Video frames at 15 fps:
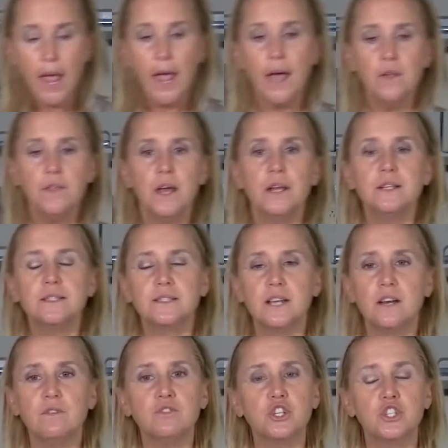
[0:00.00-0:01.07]
And then
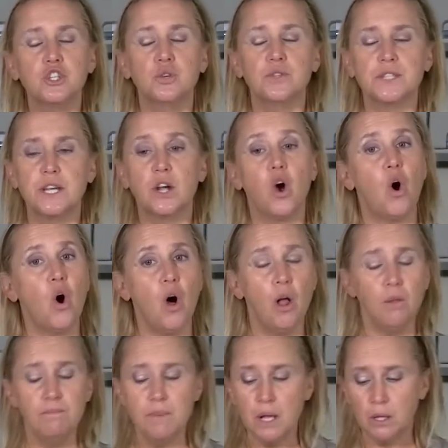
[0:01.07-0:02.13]
instead of just using
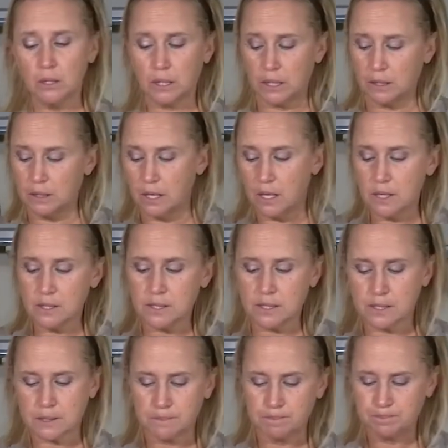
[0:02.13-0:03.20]
all milk in
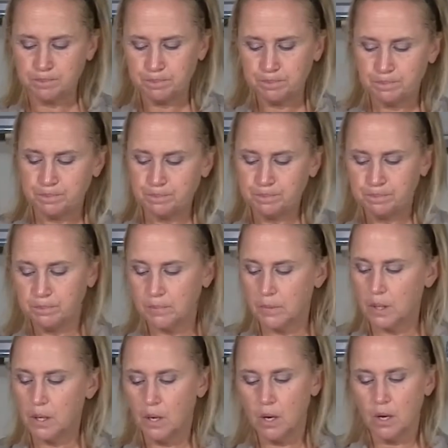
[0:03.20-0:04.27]
this,
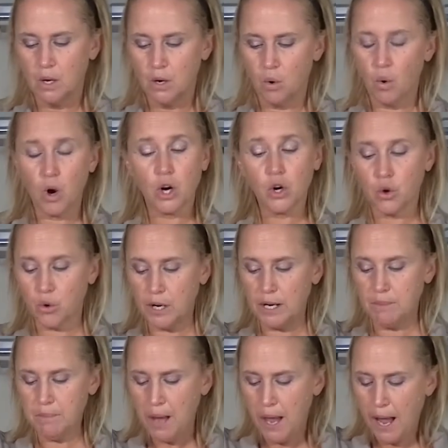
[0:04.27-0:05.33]
or
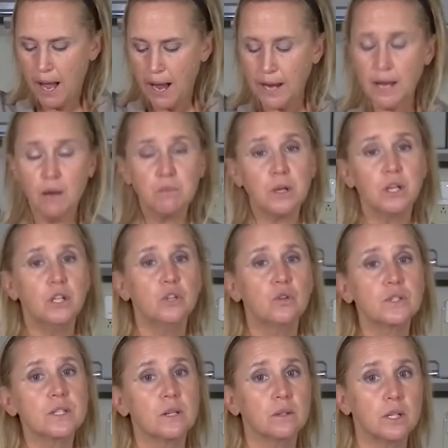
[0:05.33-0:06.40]
cream. I am going to
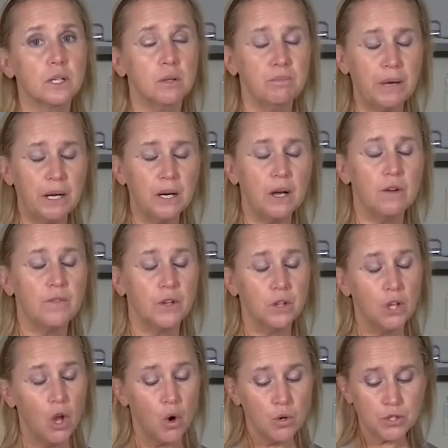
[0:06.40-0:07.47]
use a little bit of a
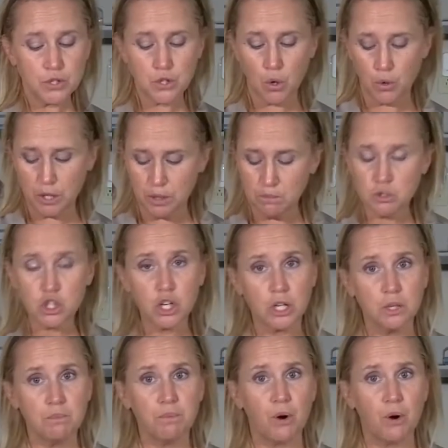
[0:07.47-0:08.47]
low sodium chicken